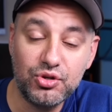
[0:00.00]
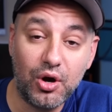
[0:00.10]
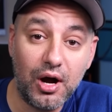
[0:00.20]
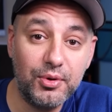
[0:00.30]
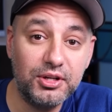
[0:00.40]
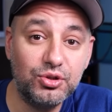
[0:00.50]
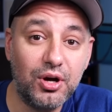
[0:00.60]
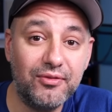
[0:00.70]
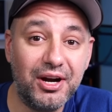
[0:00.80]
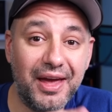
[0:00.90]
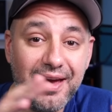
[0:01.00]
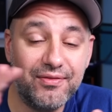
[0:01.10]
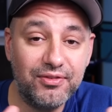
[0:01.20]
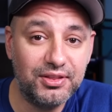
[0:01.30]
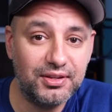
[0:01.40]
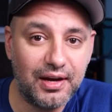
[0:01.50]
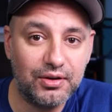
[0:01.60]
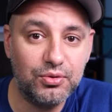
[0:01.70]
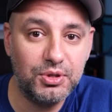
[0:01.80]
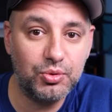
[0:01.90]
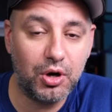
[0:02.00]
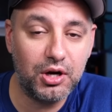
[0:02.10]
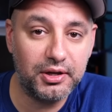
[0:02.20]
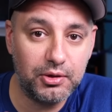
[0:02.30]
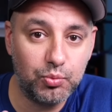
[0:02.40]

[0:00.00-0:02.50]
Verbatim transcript: So I wanted to cover everything that could be wrong